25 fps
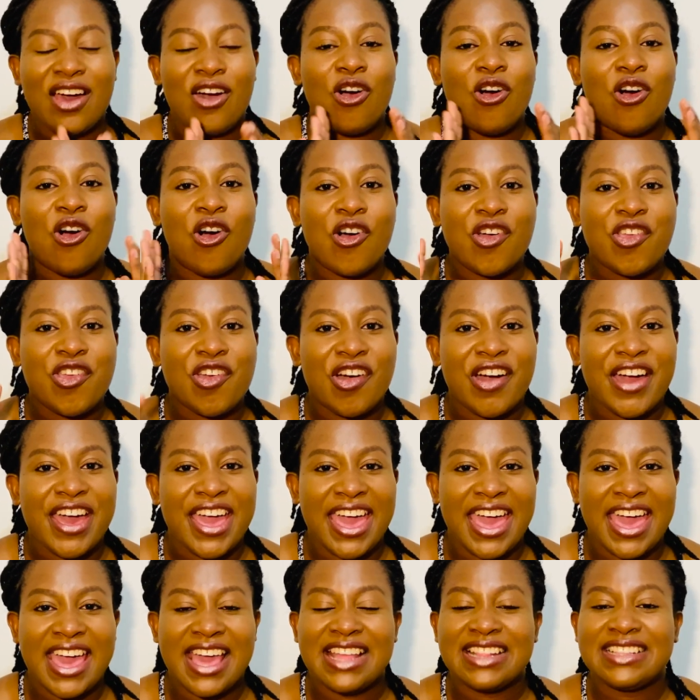or your
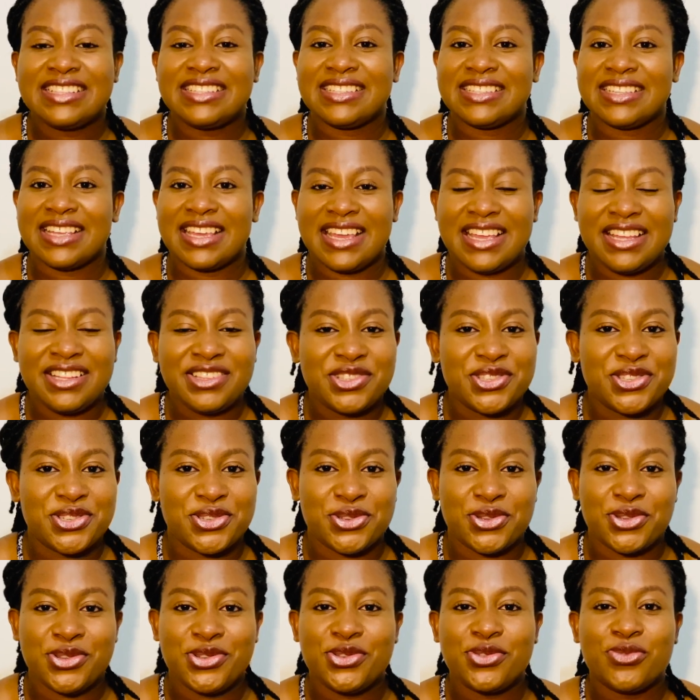hands
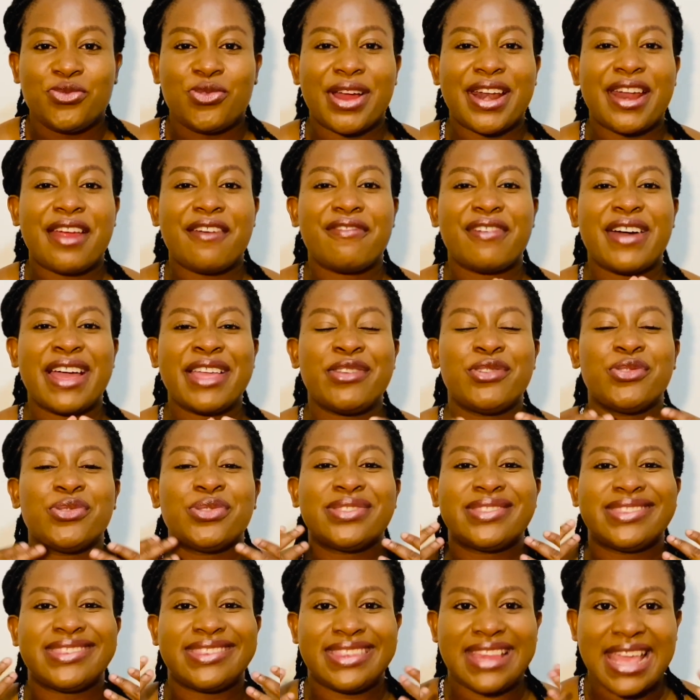into. You whatever you
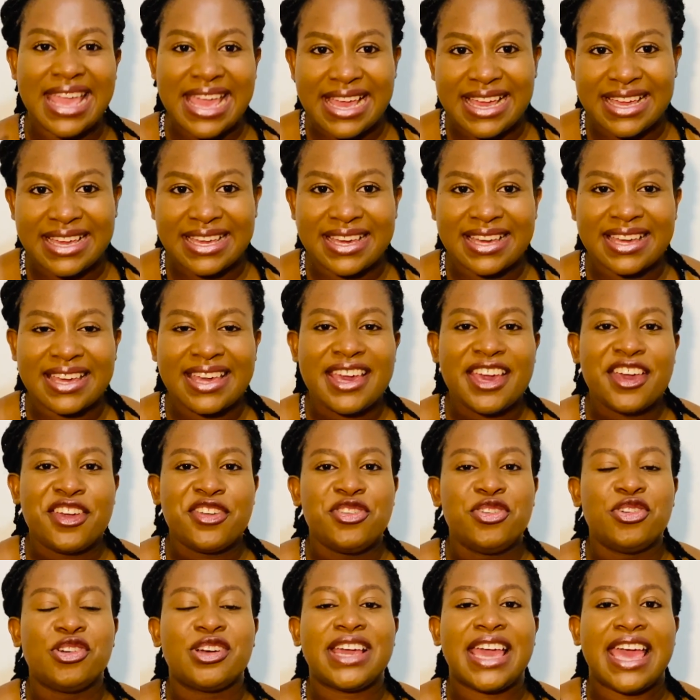think
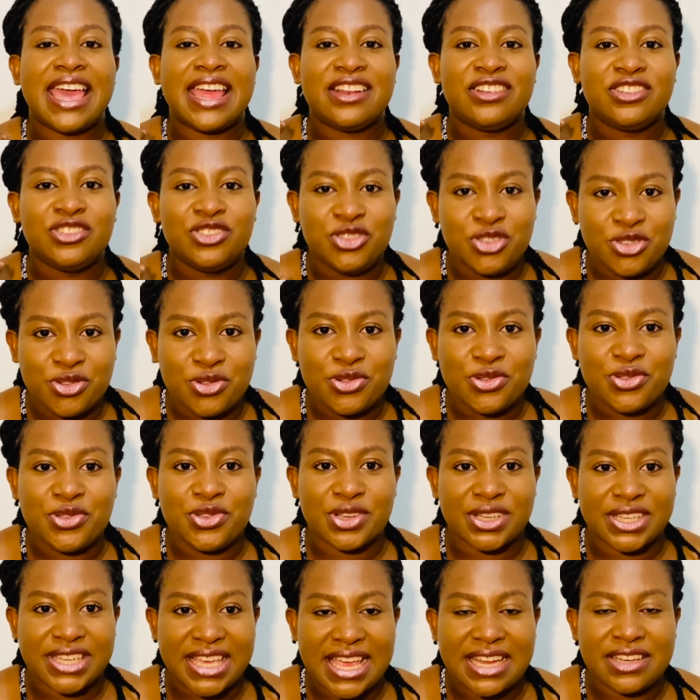you can do
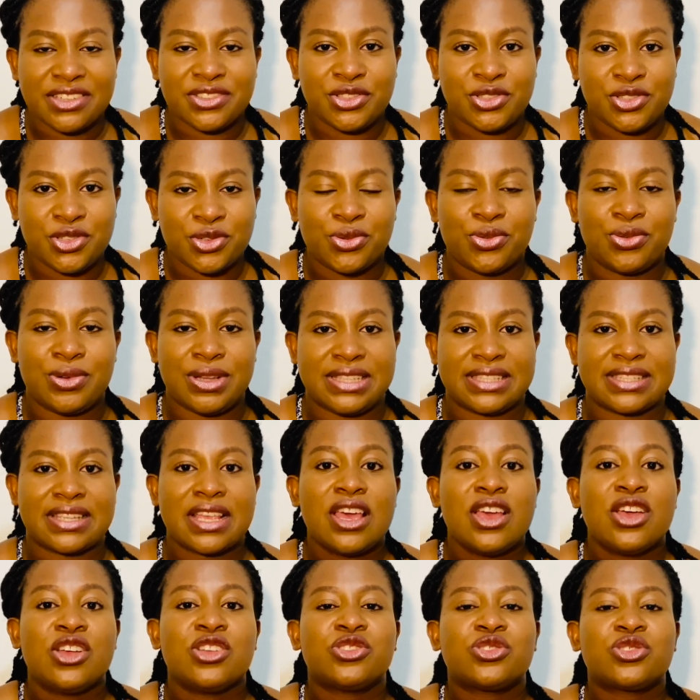it.
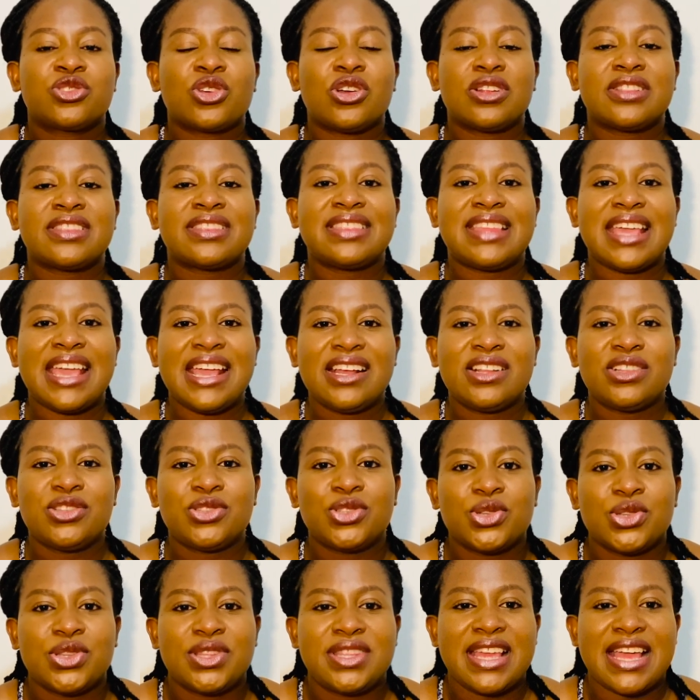So think
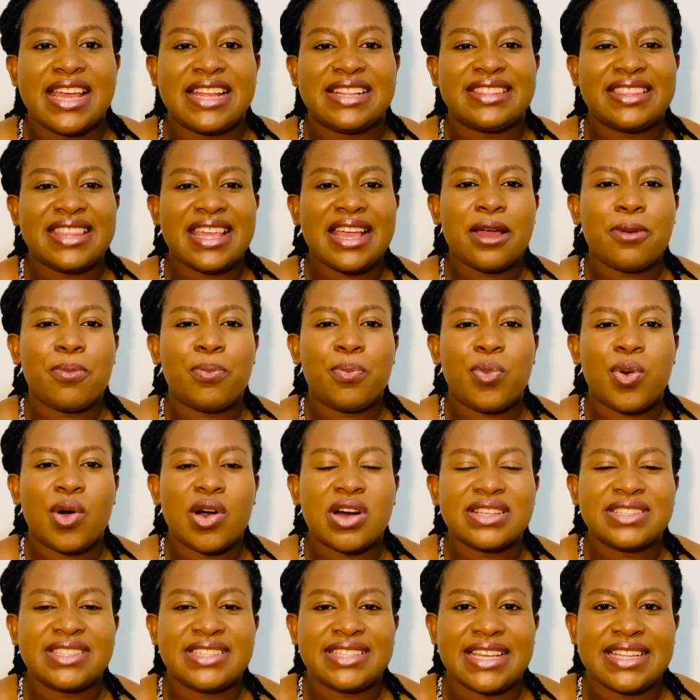today, think
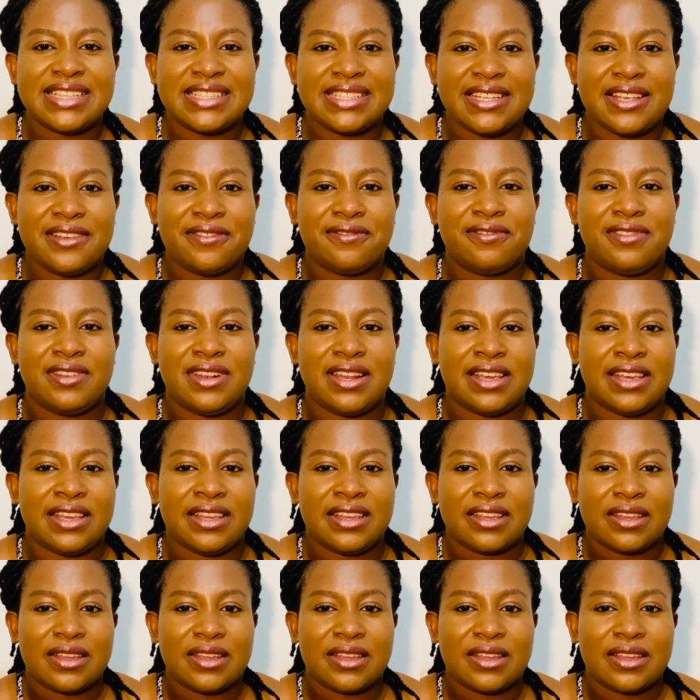positively.